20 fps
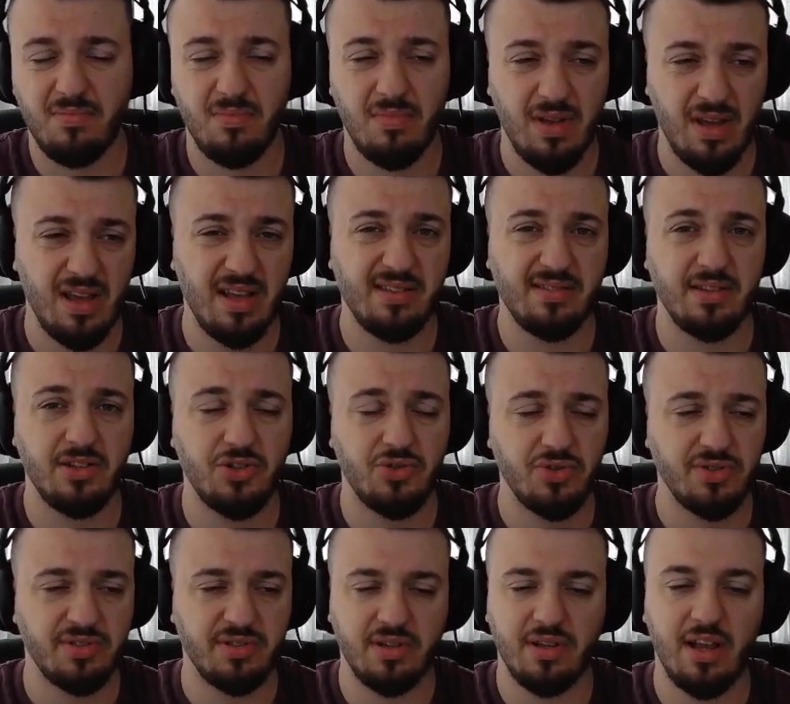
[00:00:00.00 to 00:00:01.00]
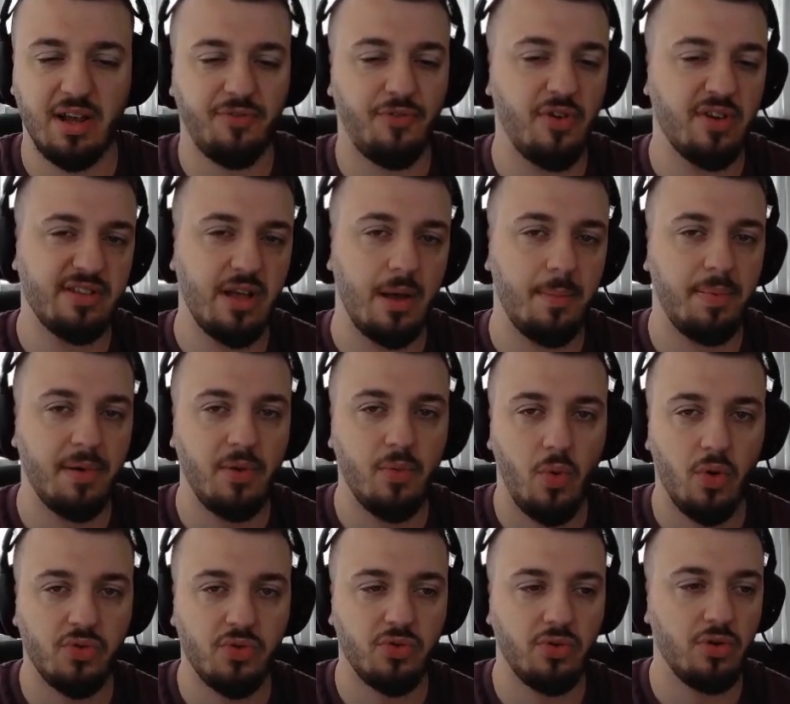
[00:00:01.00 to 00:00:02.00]
is interesting. Like for example, in
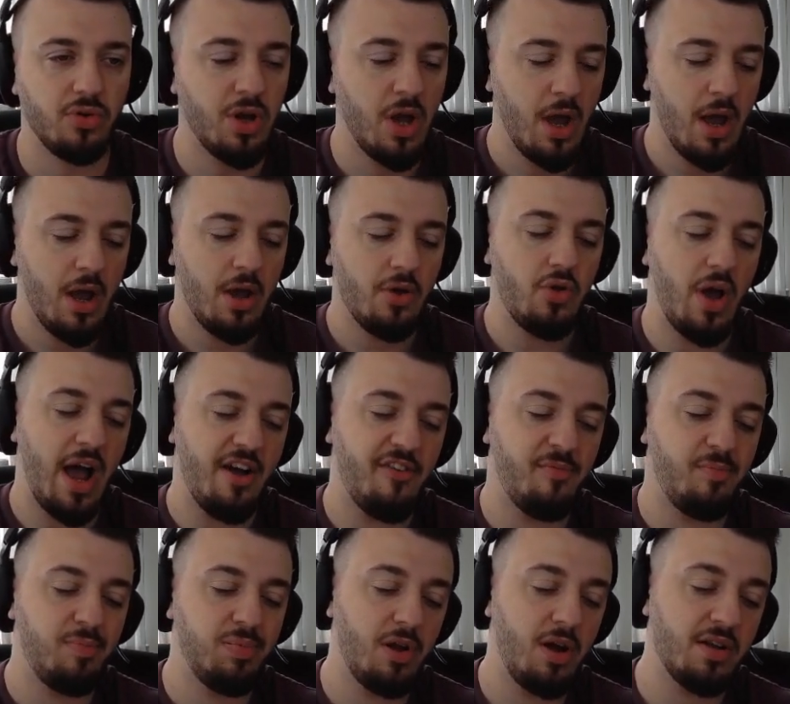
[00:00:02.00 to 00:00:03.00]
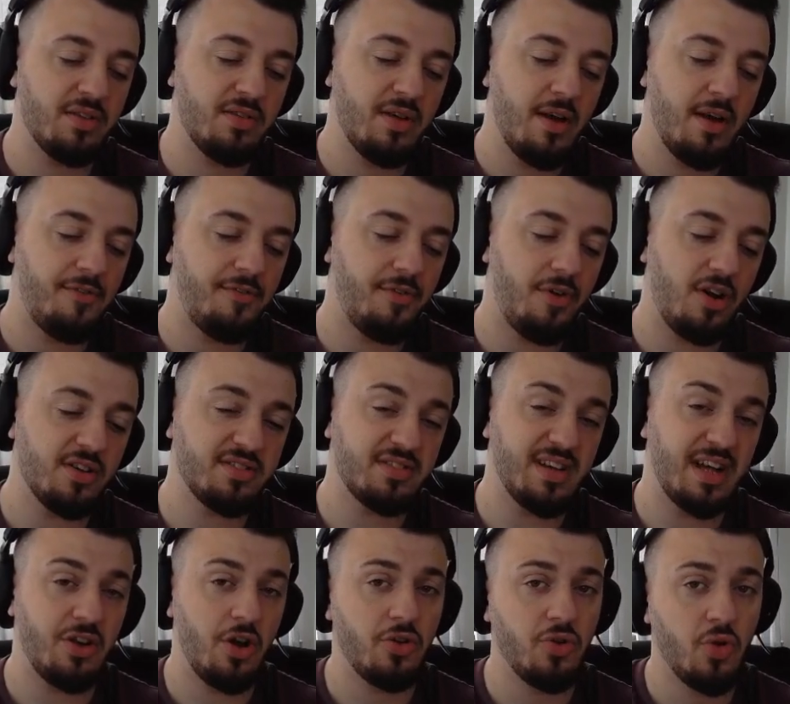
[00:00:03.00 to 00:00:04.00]
Warthog, you have Blood, Frost,
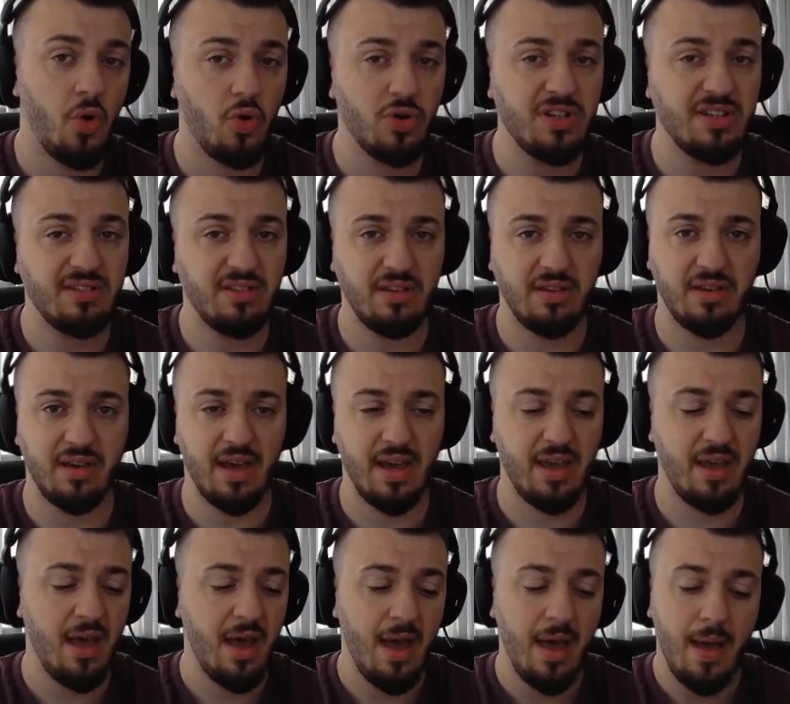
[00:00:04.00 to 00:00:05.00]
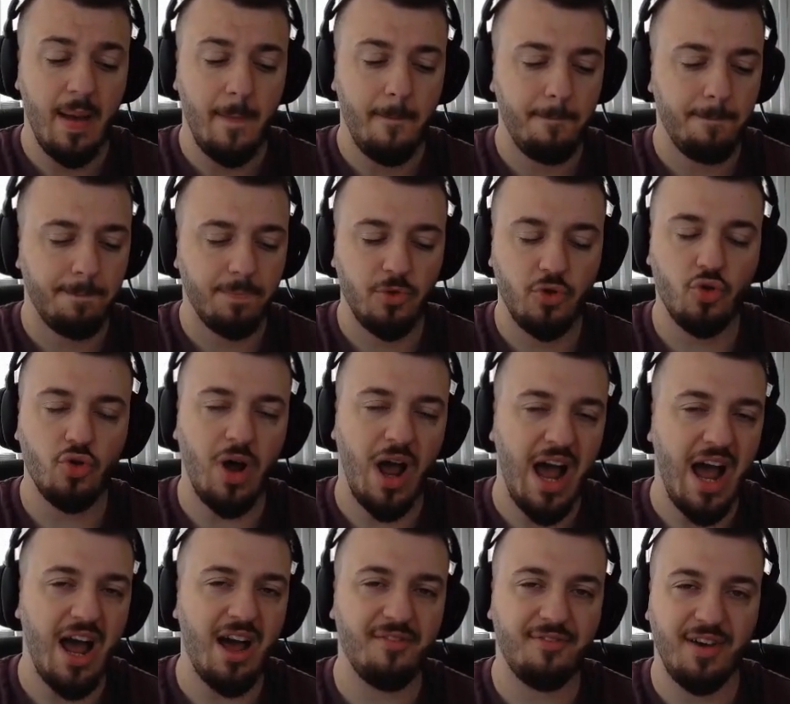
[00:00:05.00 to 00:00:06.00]
and Unholy DK. You
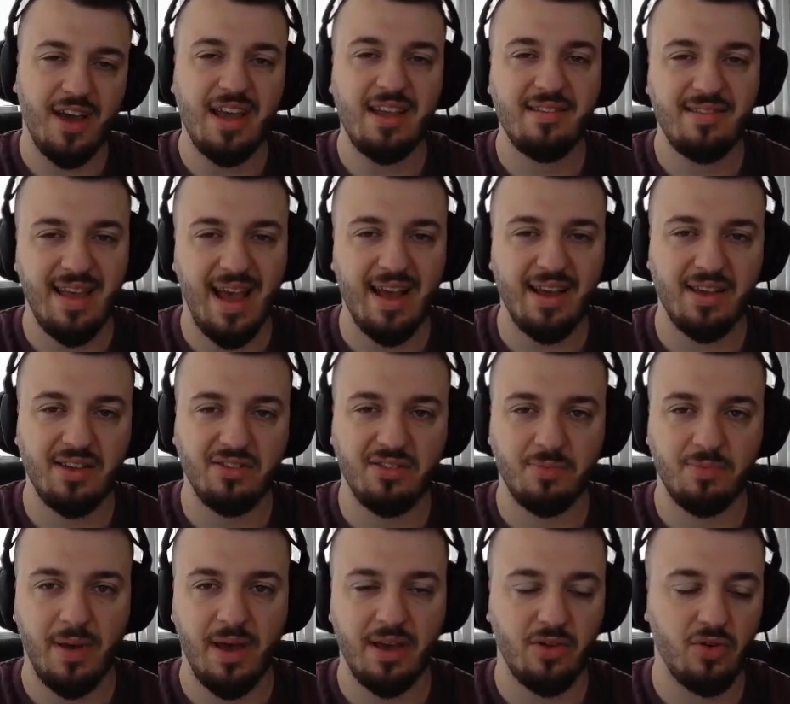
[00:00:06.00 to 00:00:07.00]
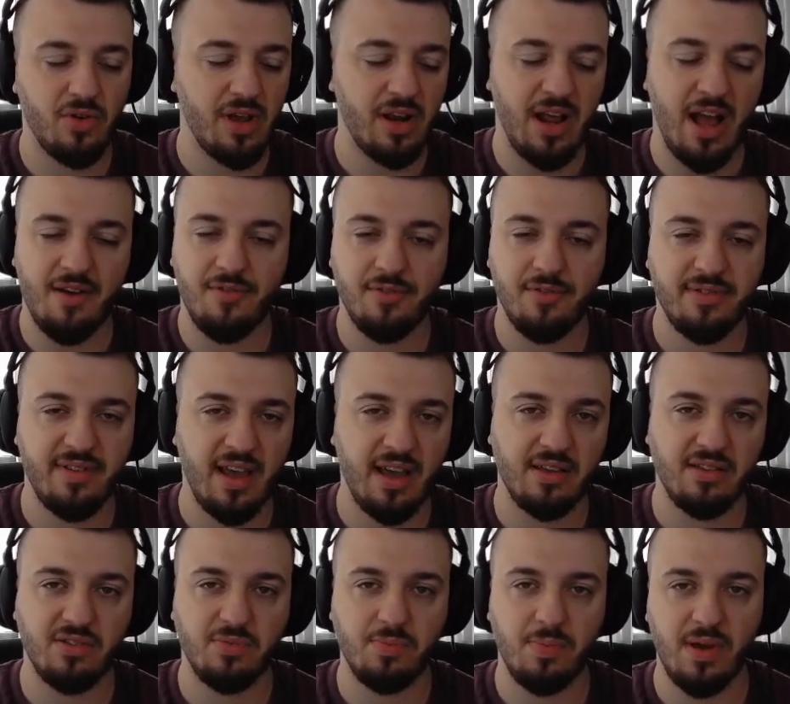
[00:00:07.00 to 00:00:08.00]
have a tanky spec. You can have a
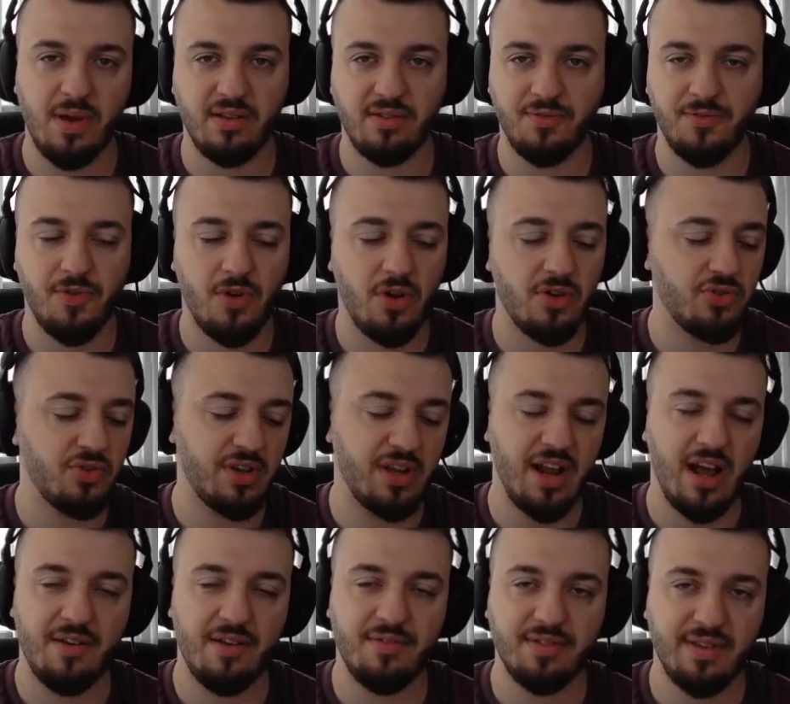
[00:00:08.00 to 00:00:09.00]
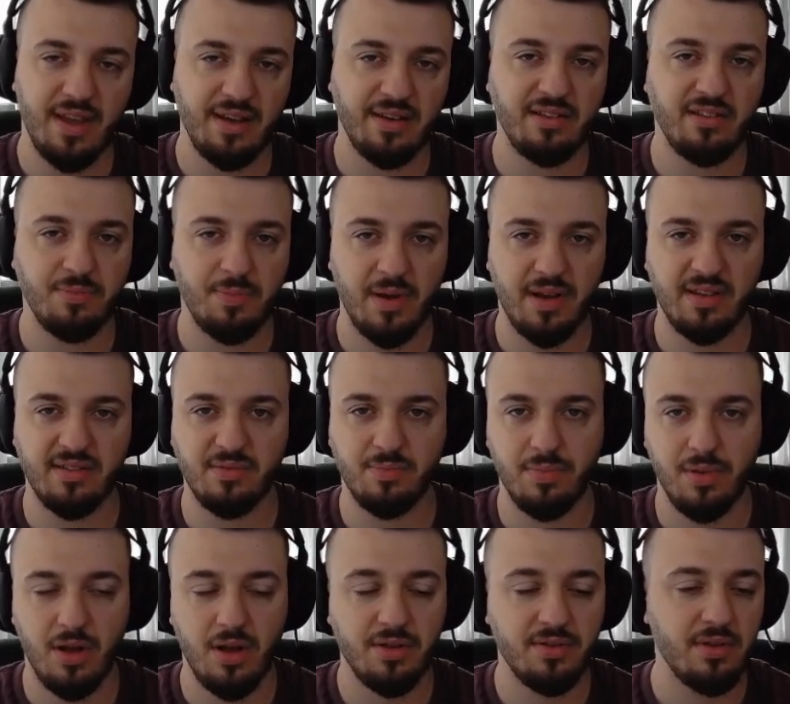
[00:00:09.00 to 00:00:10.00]
tanky spec as Frost. You can have a tanky spec as
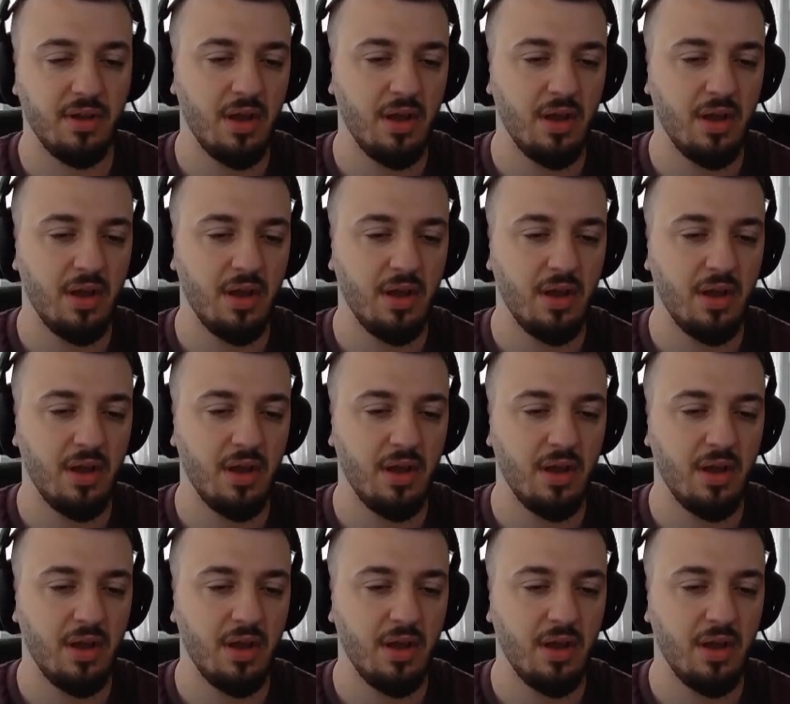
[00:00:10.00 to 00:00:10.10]
Blood.